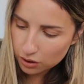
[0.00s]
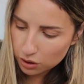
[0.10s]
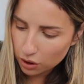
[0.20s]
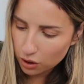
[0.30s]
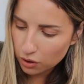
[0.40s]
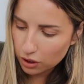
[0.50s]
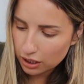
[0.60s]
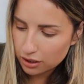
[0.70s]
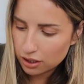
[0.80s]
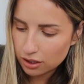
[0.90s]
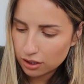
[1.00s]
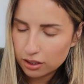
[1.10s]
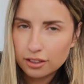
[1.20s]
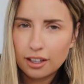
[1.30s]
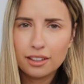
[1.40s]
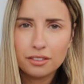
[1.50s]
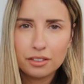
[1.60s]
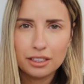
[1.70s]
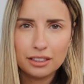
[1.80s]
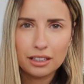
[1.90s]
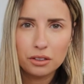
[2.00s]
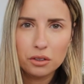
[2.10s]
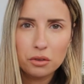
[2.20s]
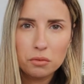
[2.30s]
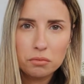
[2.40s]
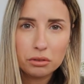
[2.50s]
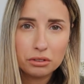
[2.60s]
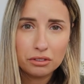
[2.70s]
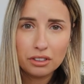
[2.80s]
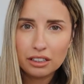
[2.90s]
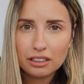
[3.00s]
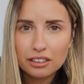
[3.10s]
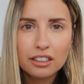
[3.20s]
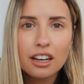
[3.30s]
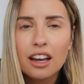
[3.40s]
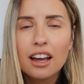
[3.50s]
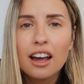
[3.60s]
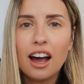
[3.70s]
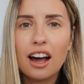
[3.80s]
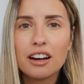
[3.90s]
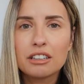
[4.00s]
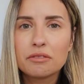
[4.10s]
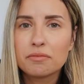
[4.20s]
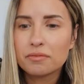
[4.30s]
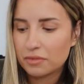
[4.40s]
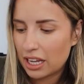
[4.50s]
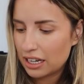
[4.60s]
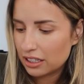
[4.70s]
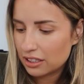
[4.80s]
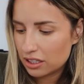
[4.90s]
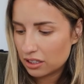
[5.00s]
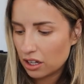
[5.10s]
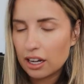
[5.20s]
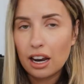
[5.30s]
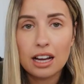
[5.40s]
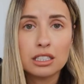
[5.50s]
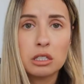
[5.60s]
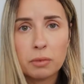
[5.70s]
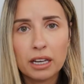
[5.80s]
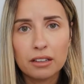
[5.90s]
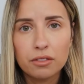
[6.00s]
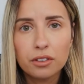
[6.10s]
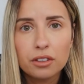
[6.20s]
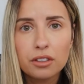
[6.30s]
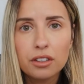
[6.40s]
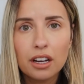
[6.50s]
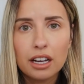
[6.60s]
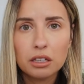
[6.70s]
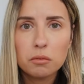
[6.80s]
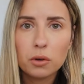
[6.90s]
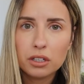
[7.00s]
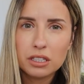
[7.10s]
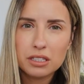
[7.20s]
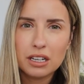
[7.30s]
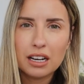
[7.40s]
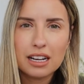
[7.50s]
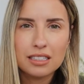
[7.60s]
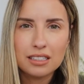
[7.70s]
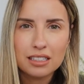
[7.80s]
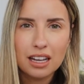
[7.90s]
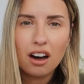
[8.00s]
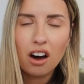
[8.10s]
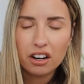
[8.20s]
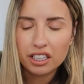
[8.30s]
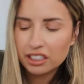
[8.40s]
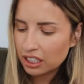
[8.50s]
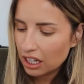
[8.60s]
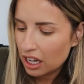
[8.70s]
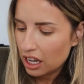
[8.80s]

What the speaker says: So it's turned kind of a yellow blue color. And it's not as painful anymore and it's not as hard.